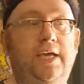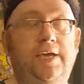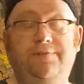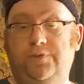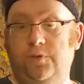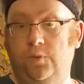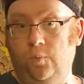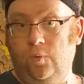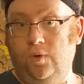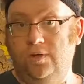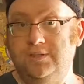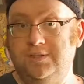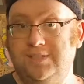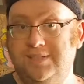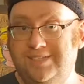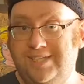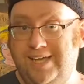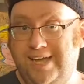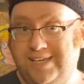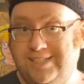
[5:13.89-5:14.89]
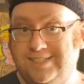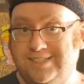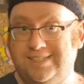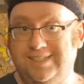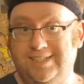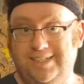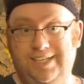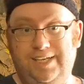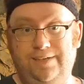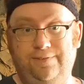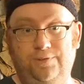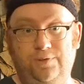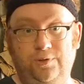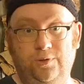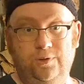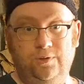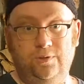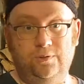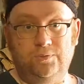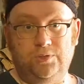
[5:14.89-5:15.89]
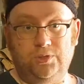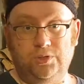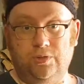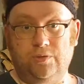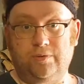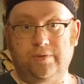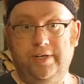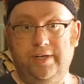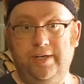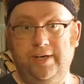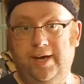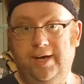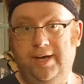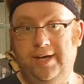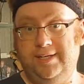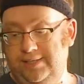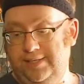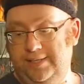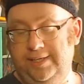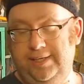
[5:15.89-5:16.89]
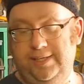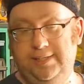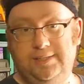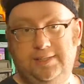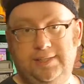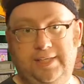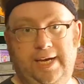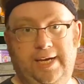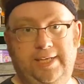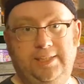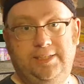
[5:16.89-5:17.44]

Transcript: If you want to test if your soldering iron is at